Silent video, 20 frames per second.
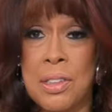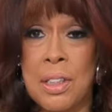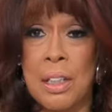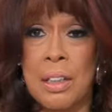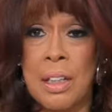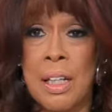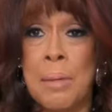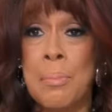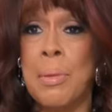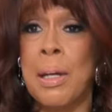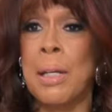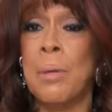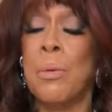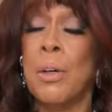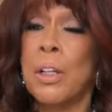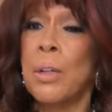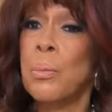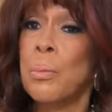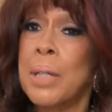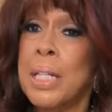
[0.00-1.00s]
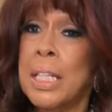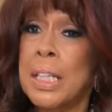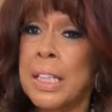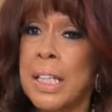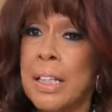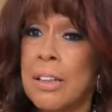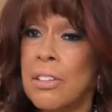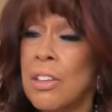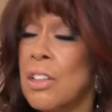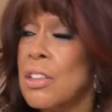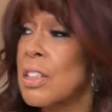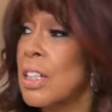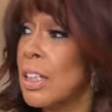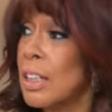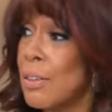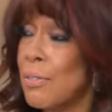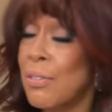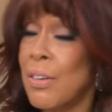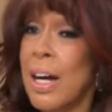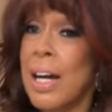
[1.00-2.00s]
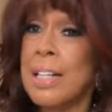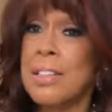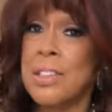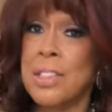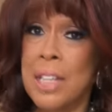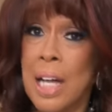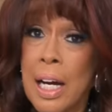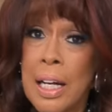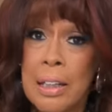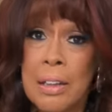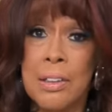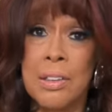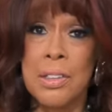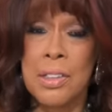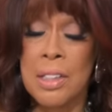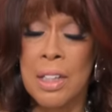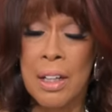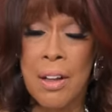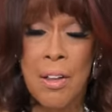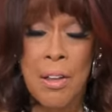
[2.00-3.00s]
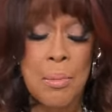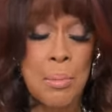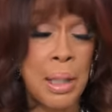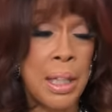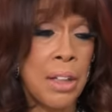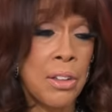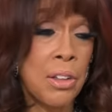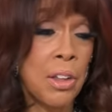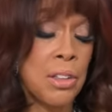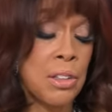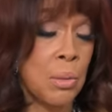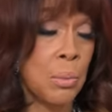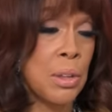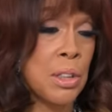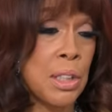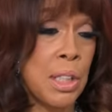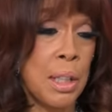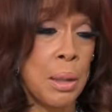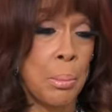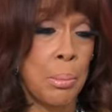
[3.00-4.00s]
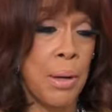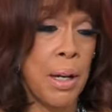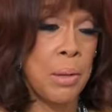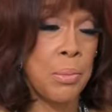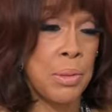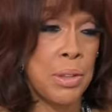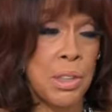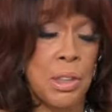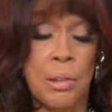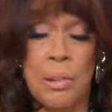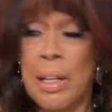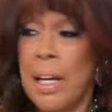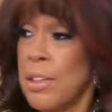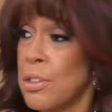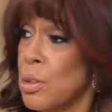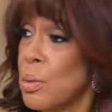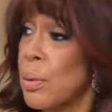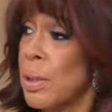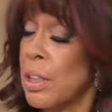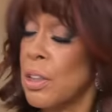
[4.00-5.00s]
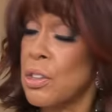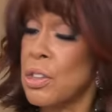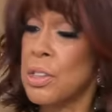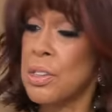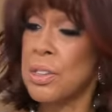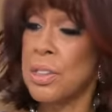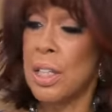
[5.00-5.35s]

said they may want to rethink the dignified silence. I mean, I thought when Tina Brown was here last week and she